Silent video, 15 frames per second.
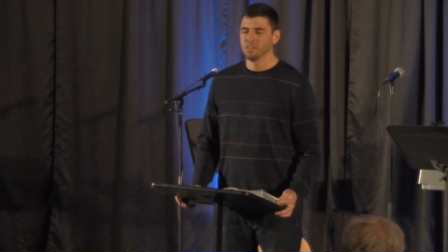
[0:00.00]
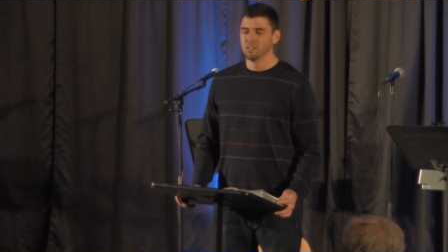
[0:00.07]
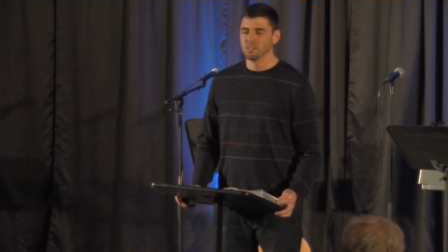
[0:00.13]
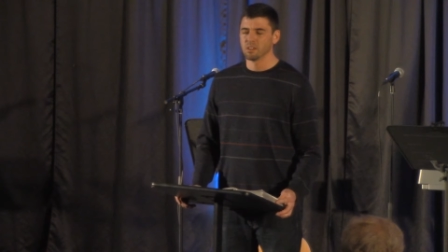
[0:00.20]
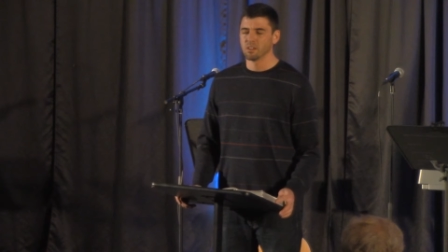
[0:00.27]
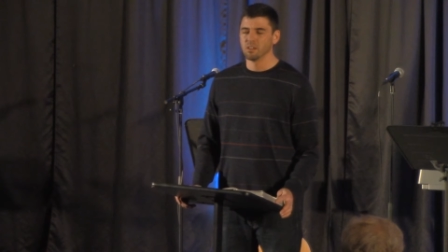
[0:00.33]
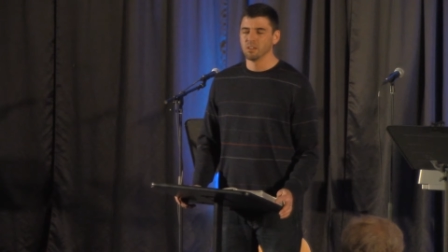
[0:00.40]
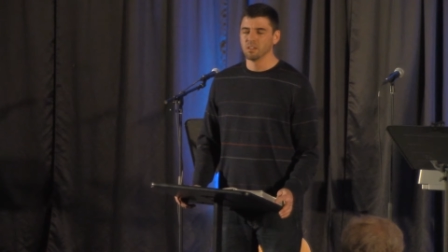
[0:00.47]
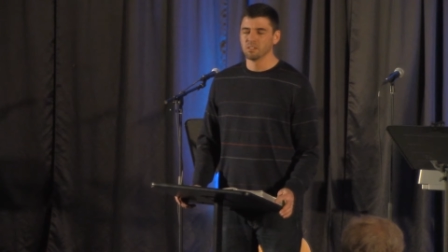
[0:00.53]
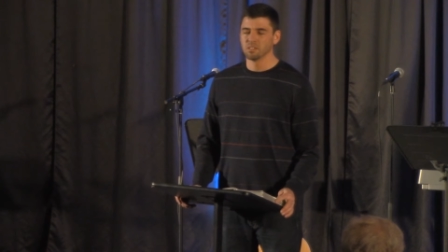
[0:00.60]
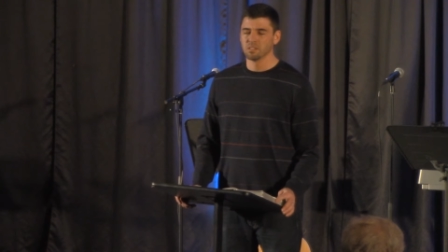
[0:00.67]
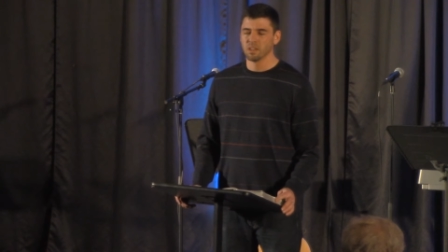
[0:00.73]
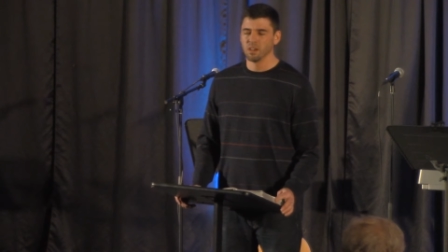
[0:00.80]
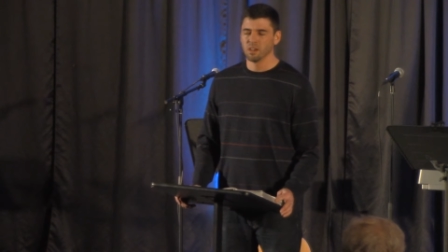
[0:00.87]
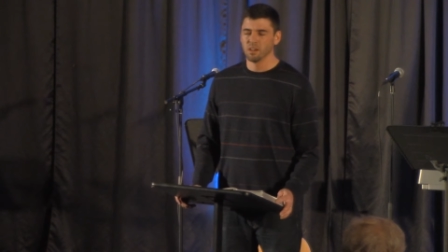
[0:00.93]
Turn
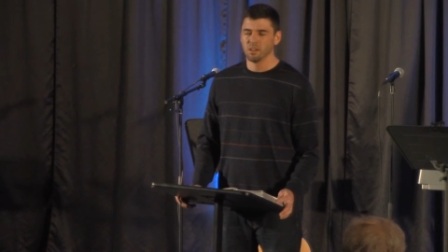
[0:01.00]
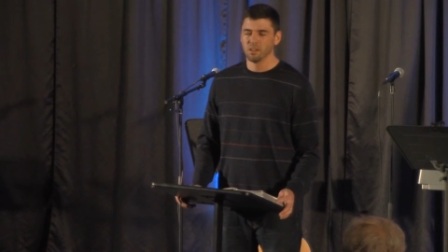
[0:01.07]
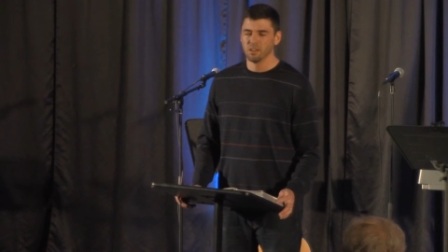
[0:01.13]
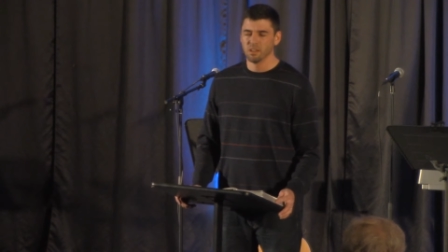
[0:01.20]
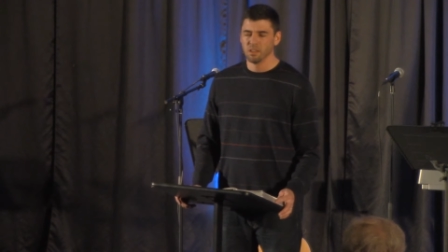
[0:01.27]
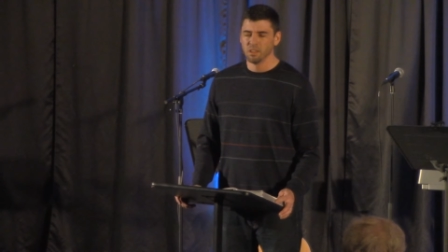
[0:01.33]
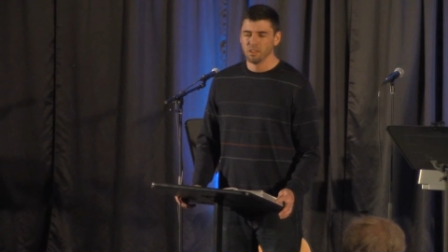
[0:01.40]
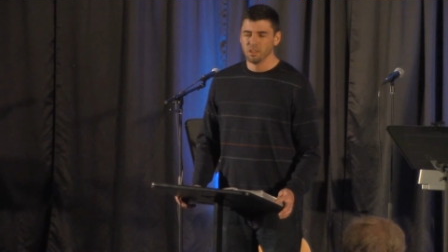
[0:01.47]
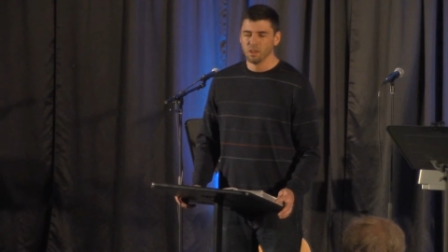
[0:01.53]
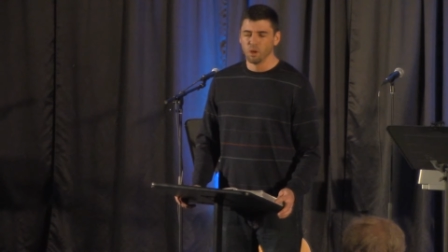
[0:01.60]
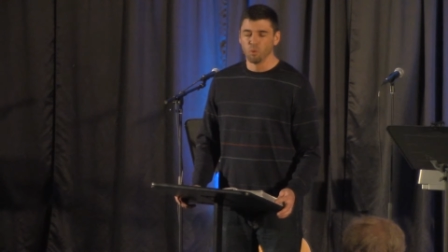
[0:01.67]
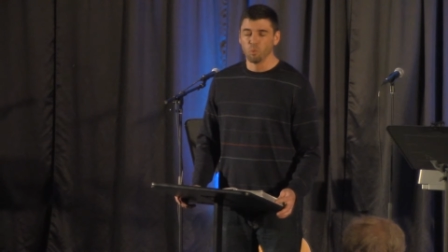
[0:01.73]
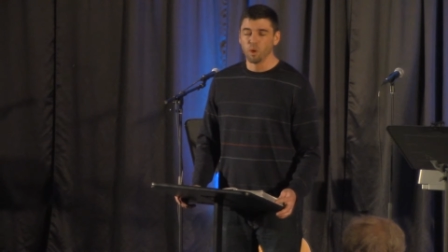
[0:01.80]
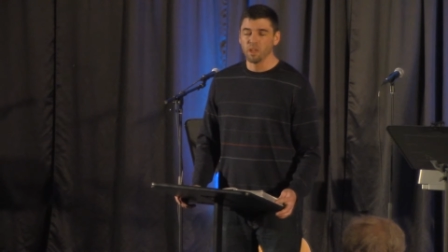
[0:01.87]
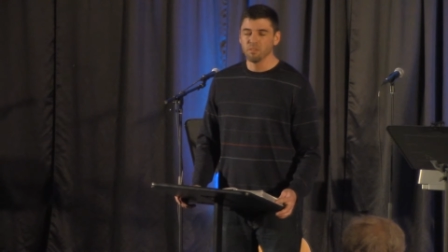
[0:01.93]
us uh,
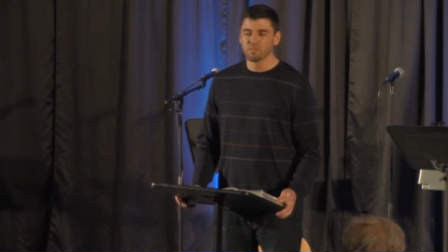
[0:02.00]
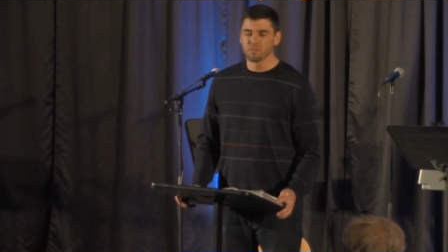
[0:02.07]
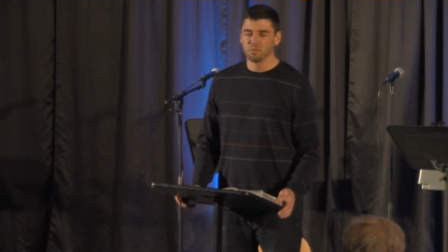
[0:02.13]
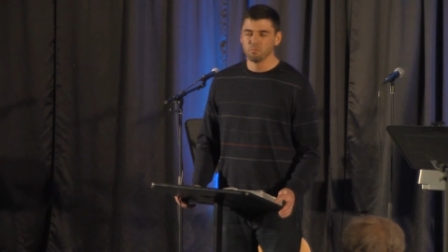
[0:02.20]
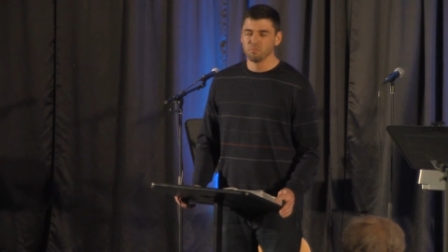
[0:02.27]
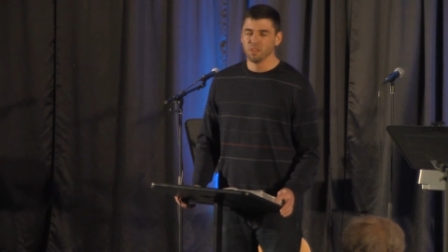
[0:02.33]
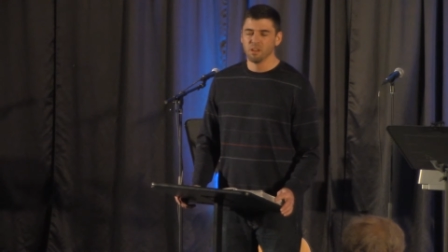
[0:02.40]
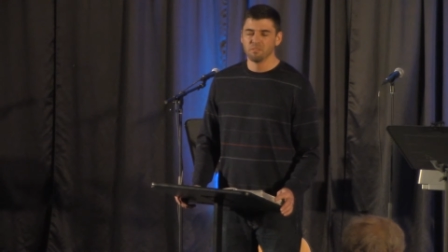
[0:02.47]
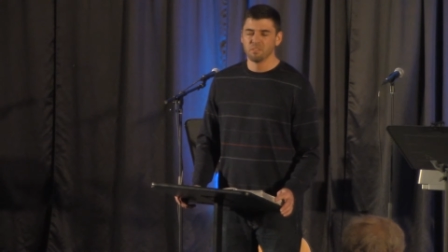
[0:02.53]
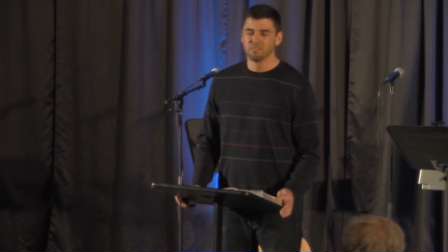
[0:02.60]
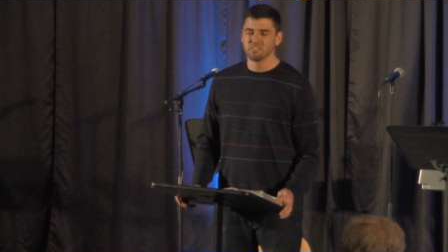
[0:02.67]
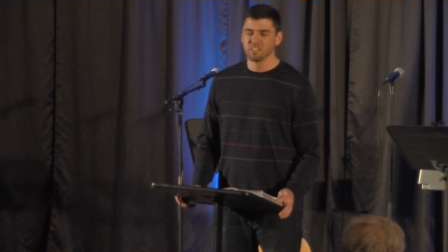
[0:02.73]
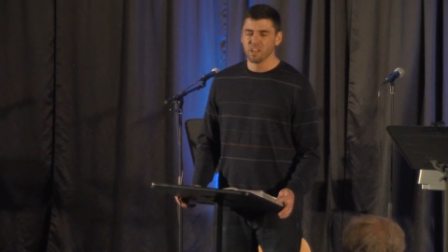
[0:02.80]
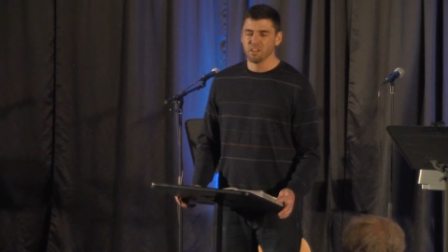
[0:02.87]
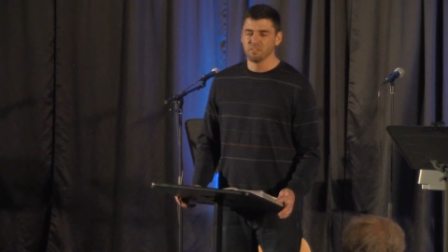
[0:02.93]
away from love of
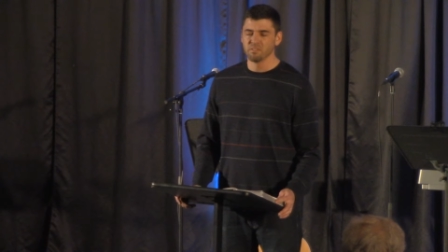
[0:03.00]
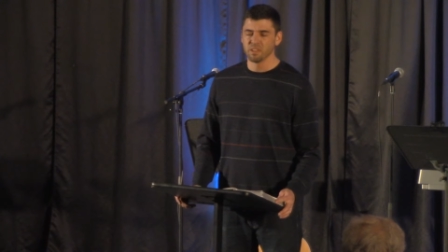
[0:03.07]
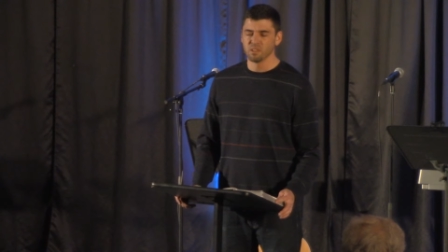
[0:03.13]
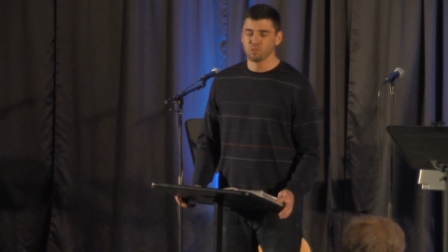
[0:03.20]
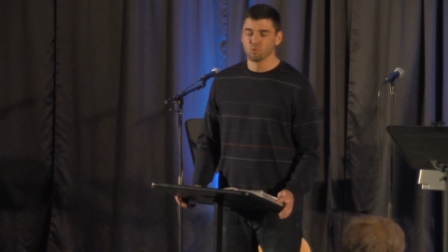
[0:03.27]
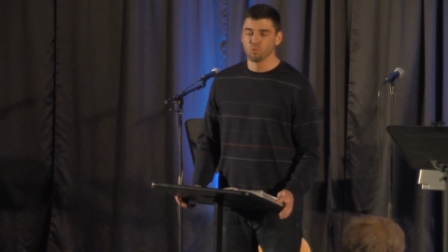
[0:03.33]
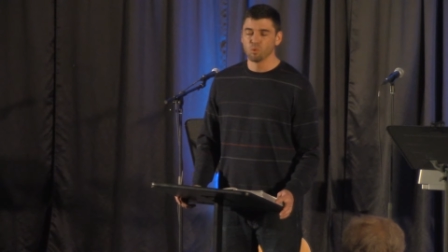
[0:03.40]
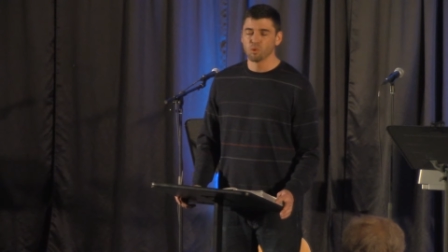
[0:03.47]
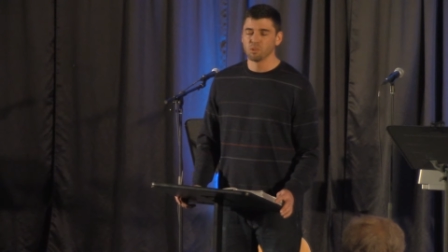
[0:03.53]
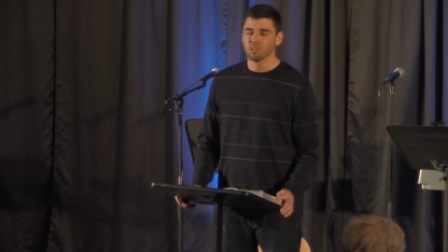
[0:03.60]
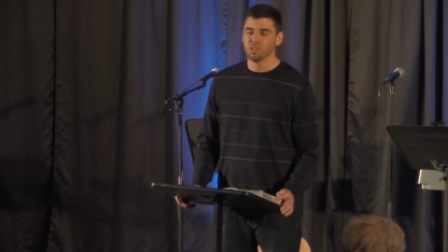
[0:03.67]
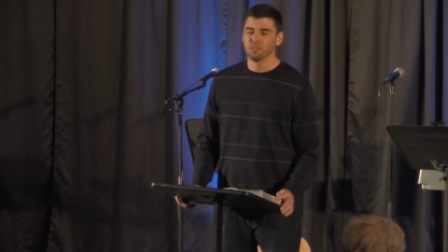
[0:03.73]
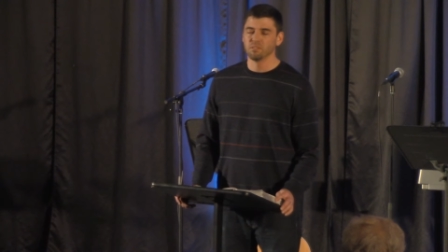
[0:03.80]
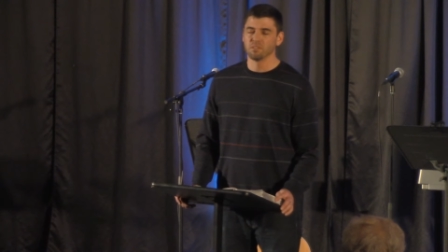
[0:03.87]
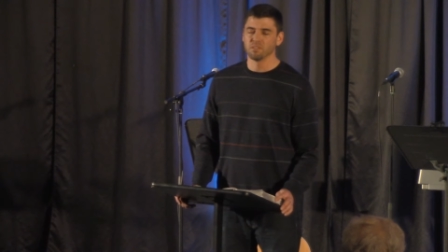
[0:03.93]
self and toward
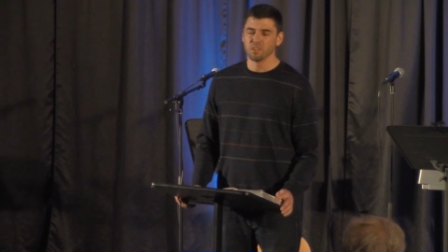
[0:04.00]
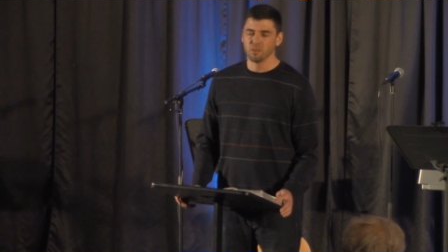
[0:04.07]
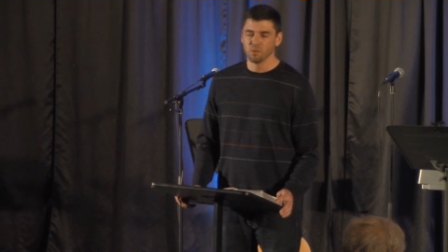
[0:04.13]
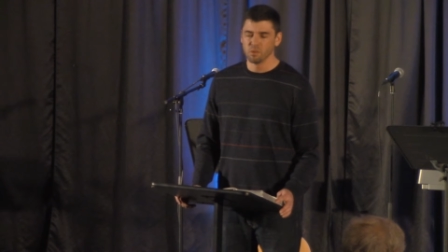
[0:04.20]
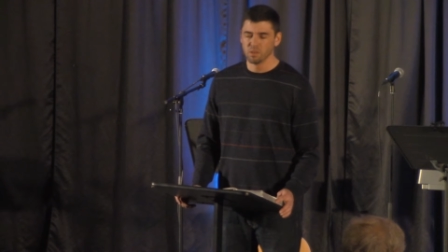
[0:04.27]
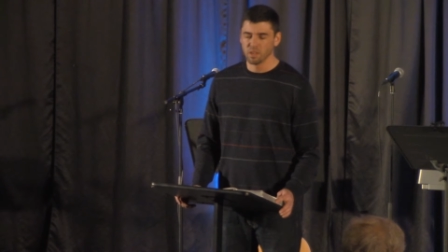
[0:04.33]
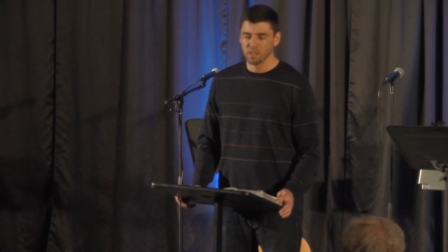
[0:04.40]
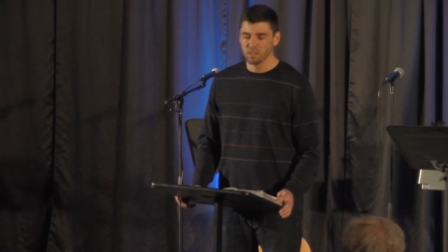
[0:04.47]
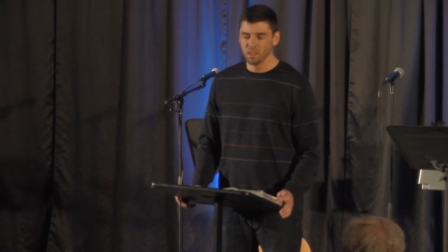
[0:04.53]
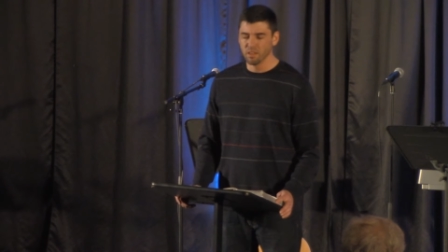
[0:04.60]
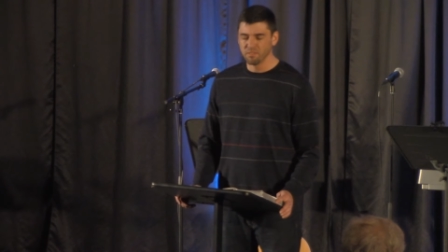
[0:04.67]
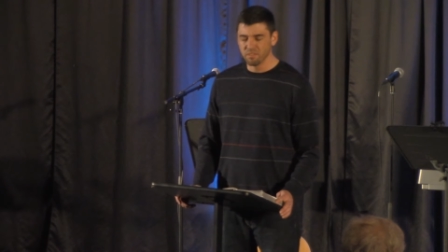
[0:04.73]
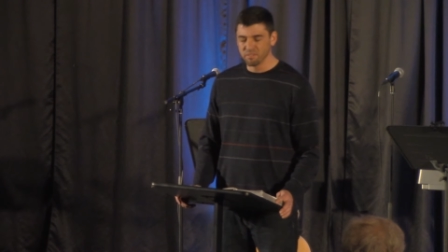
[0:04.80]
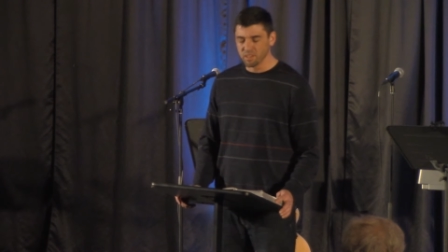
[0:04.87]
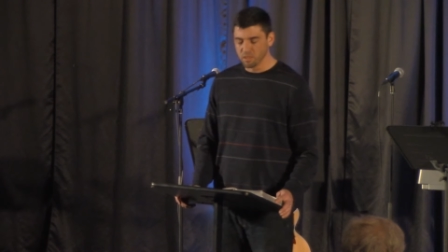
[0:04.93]
love of you and
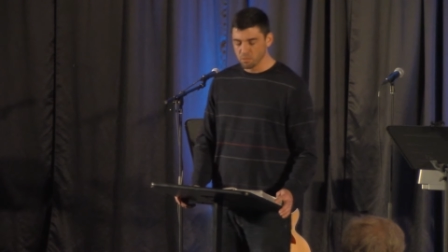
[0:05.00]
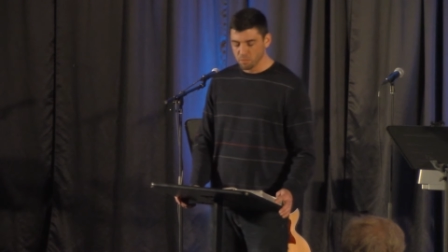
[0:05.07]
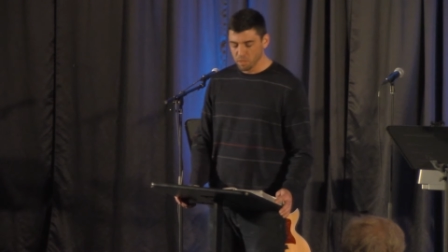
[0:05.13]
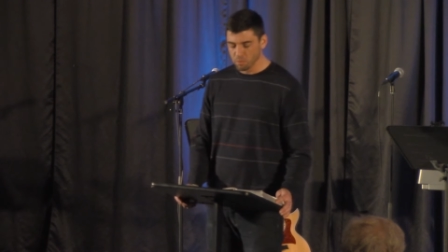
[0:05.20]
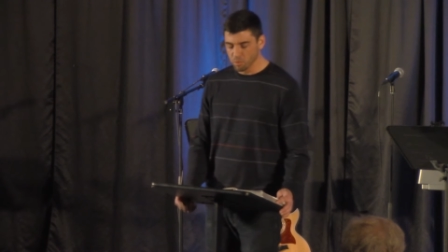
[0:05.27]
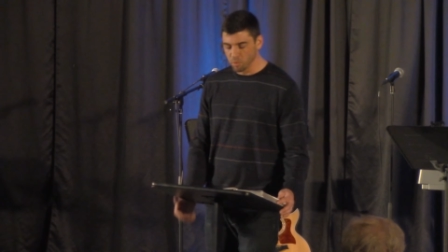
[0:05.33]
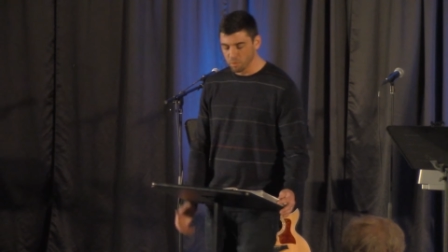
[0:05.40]
love of other people.